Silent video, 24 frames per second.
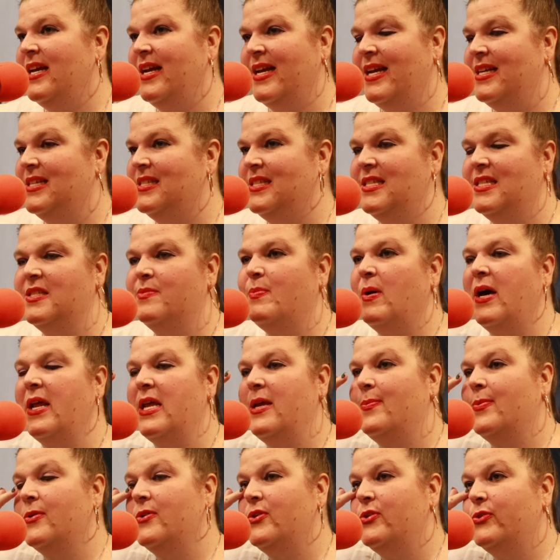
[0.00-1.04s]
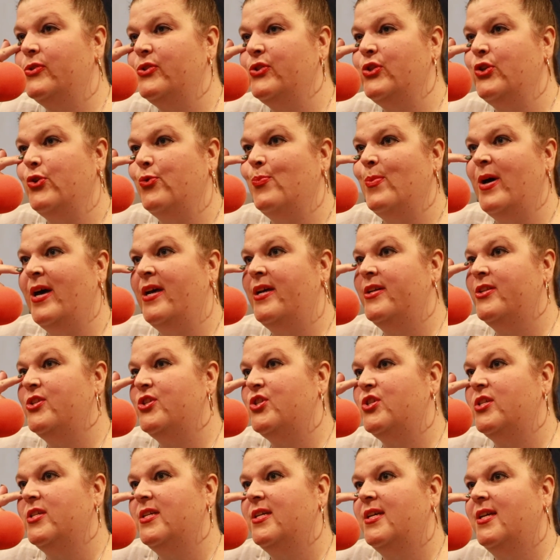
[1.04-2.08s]
I guess his body produced too
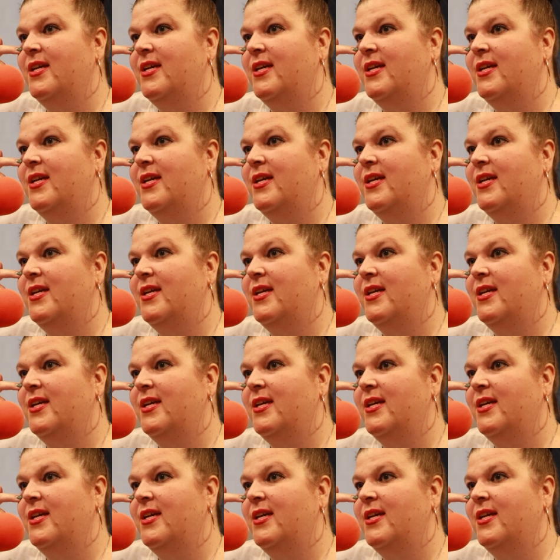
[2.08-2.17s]
much.